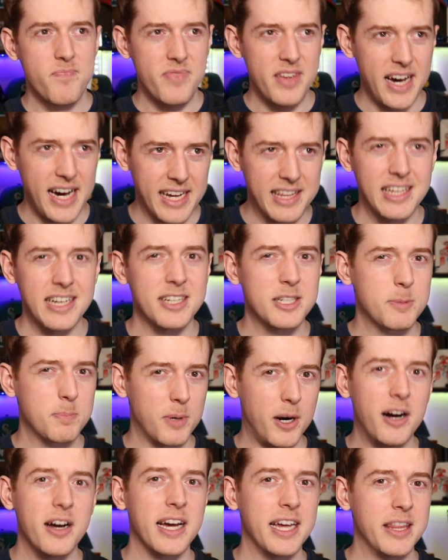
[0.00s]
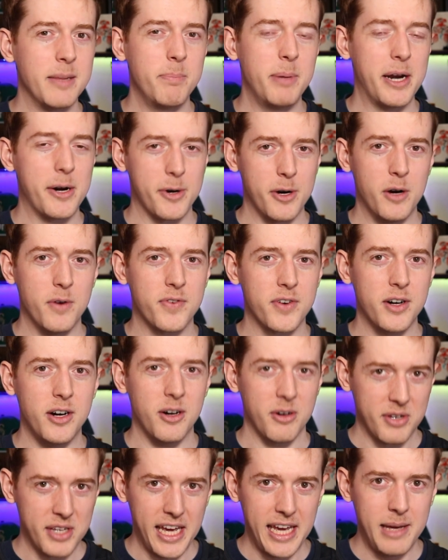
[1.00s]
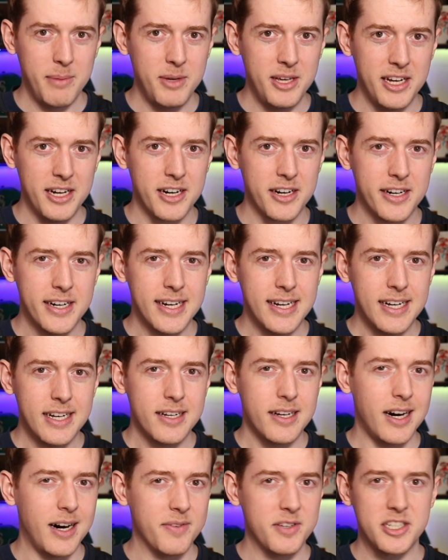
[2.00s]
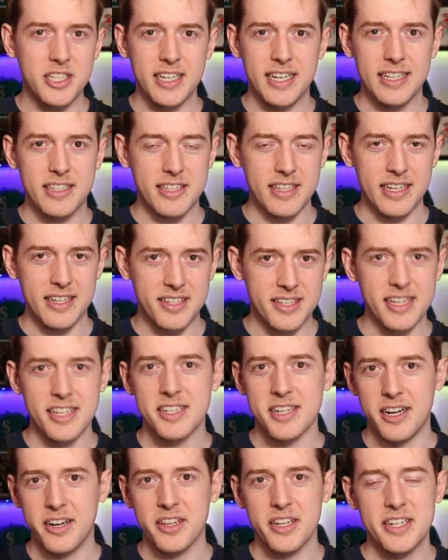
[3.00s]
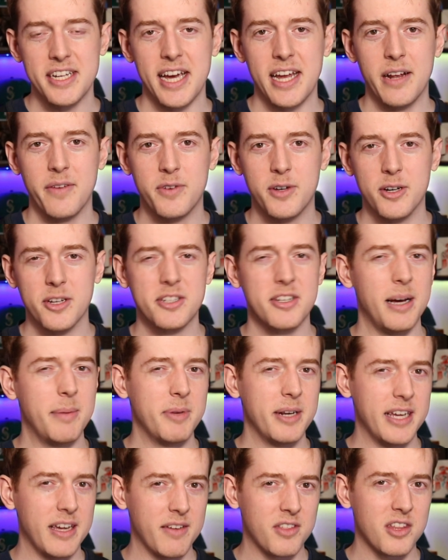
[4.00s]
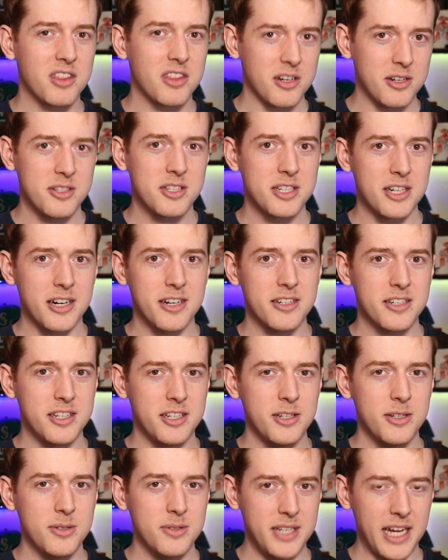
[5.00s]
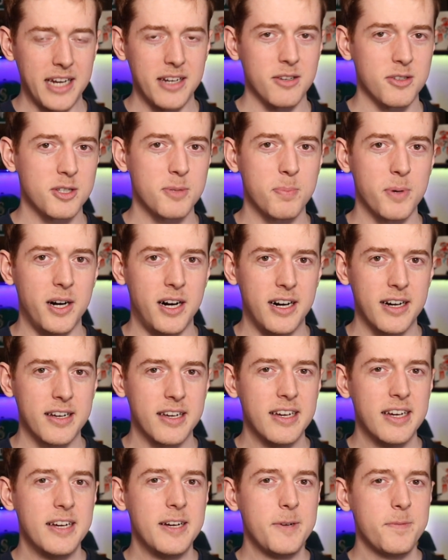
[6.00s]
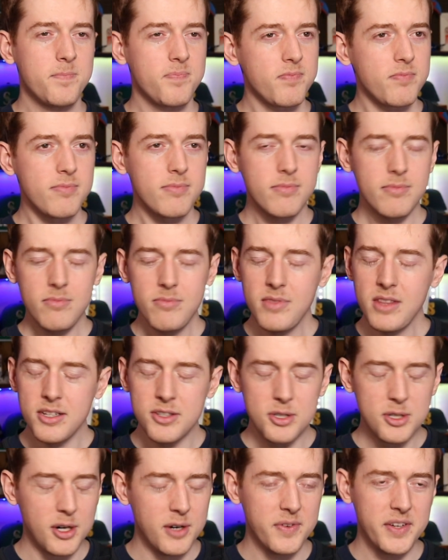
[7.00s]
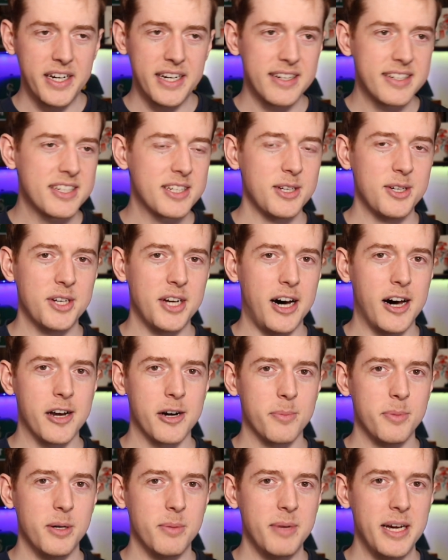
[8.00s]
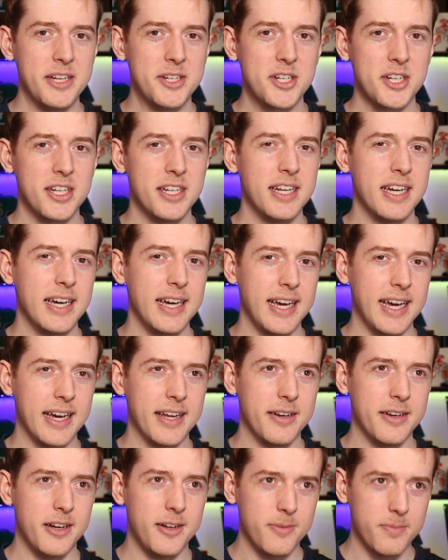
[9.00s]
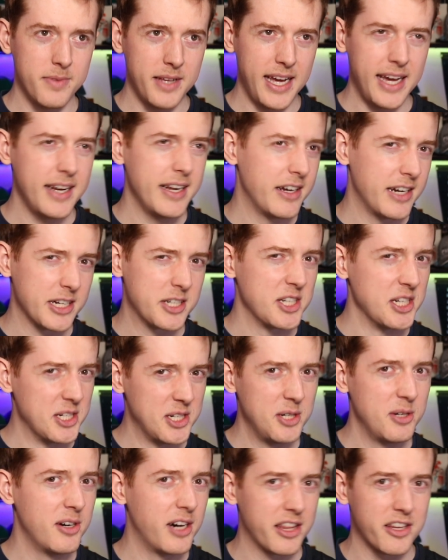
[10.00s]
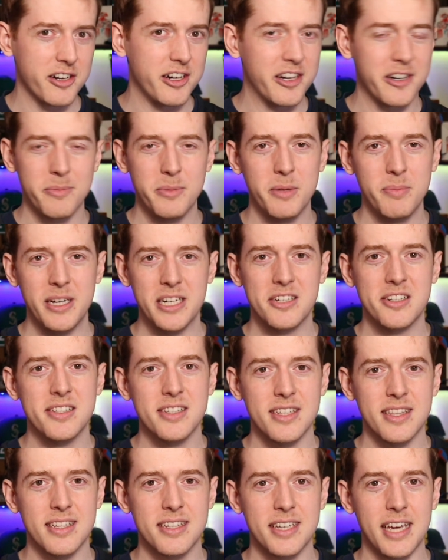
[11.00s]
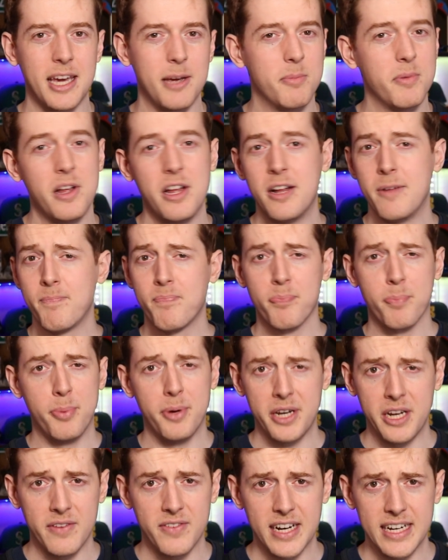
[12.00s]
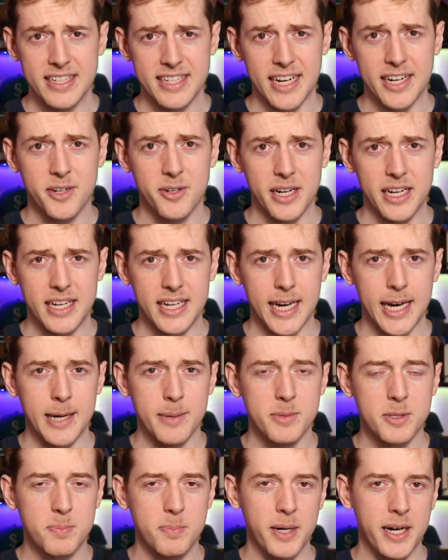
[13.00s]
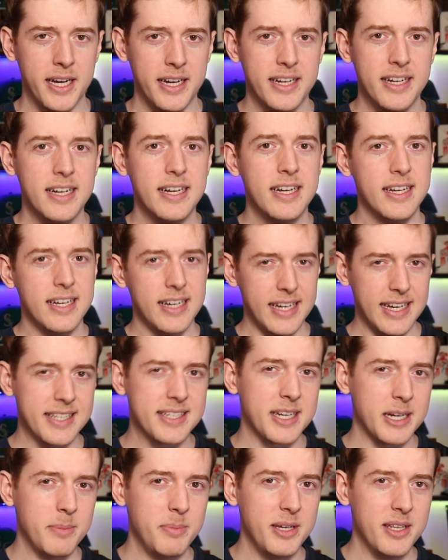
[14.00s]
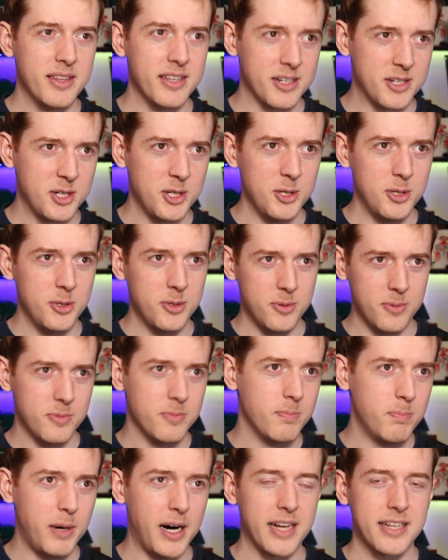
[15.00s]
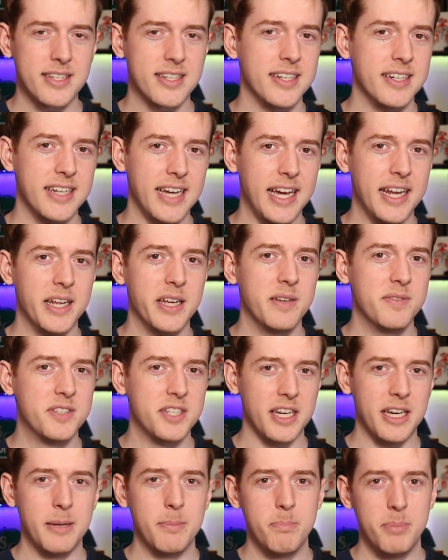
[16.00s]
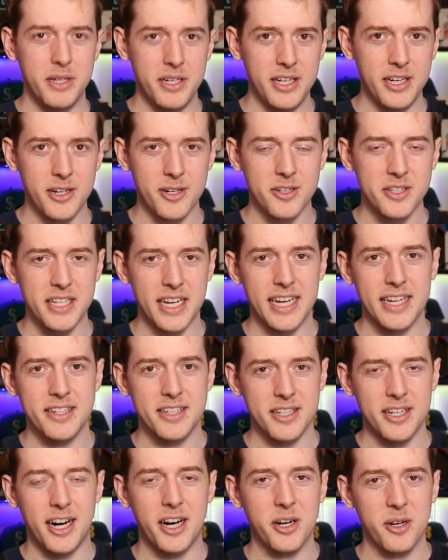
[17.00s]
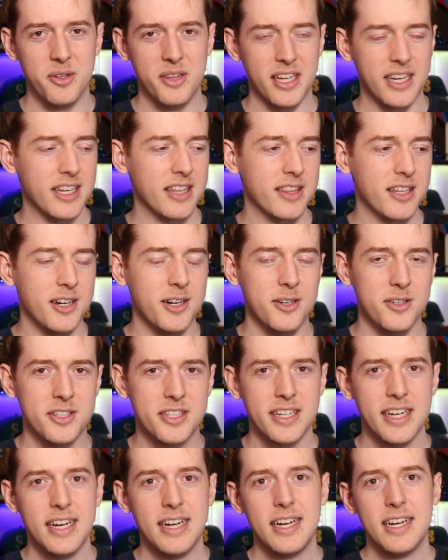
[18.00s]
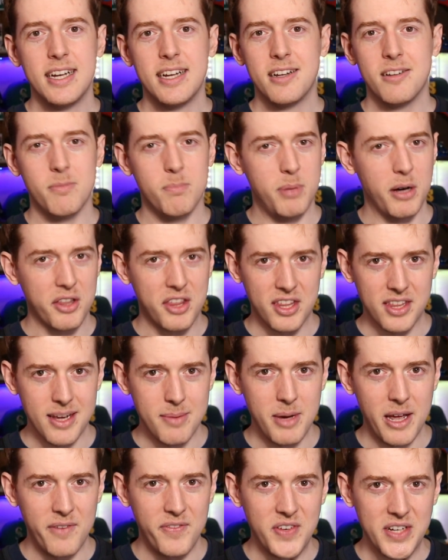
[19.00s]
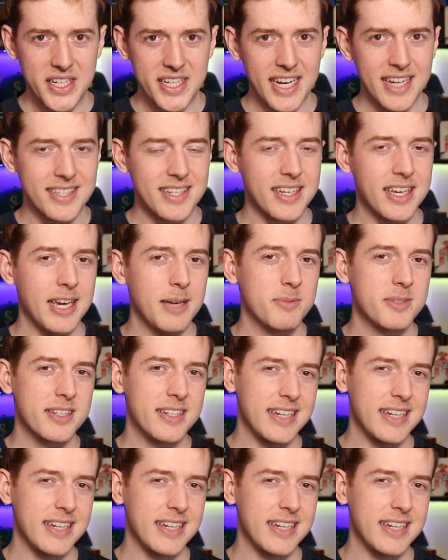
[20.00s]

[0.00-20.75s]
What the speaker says: I think Sprong had the better overall game here. Obviously gets the assist on the Tanev goal, so I'm going to give the third star to Daniel Sprong. Tolvanen still an honorable mention, and I'll hand out actually two other honorable mentions in this game. Plenty of guys had great games, but it's going to be the two Boston natives in Beniers and Donato that get those. Both of them had fantastic games.